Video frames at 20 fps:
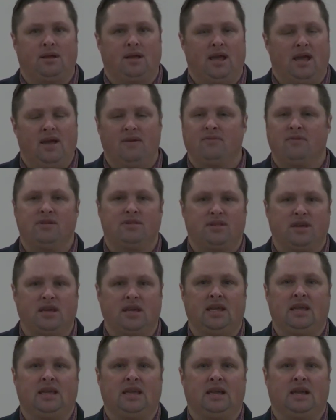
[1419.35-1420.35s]

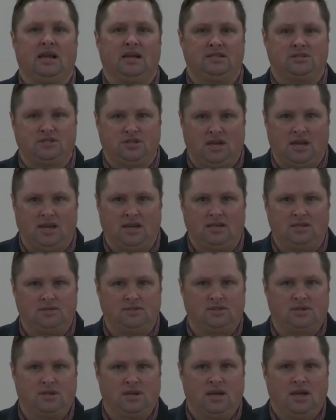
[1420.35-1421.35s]
everything has
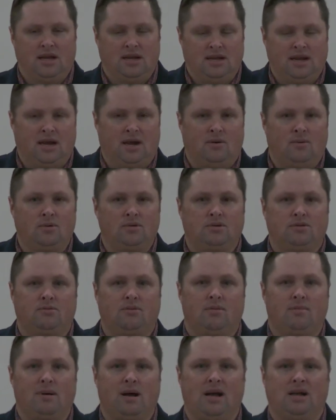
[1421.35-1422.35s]
changed. Now, I want to
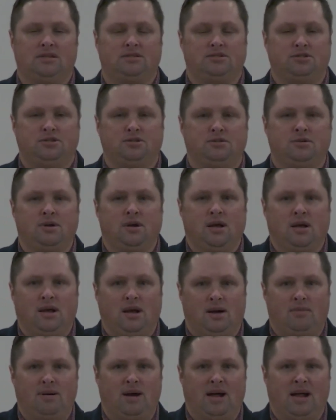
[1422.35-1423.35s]
remind you
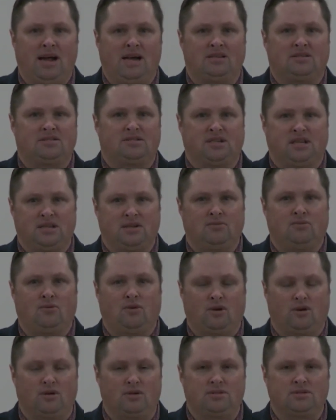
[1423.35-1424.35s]
about how sin
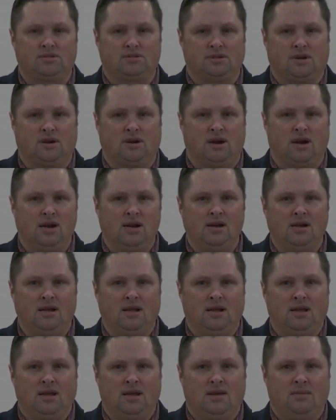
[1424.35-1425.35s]
works, all right?
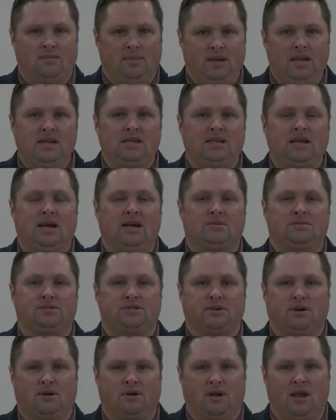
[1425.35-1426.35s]
Many times
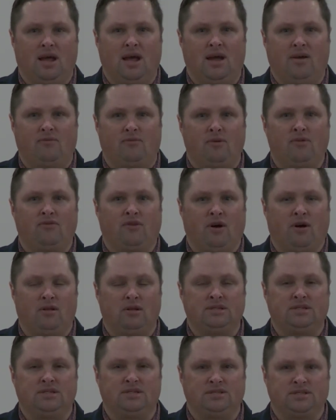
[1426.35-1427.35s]
in our life, we fall
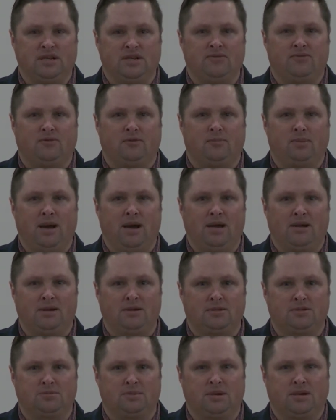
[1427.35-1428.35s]
into sinful
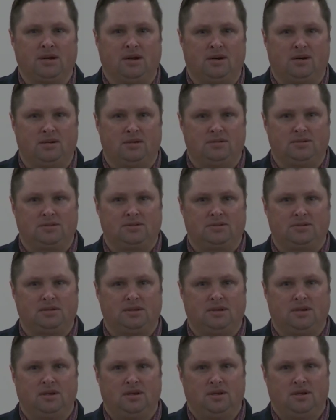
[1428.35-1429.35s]
patterns because
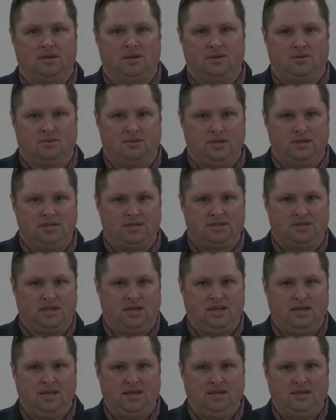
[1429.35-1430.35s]
we
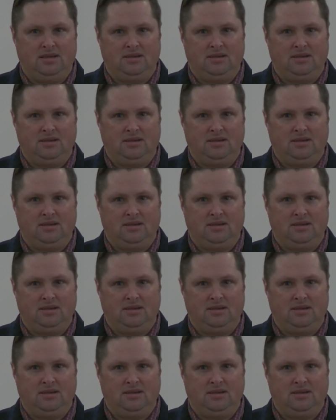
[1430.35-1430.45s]
see,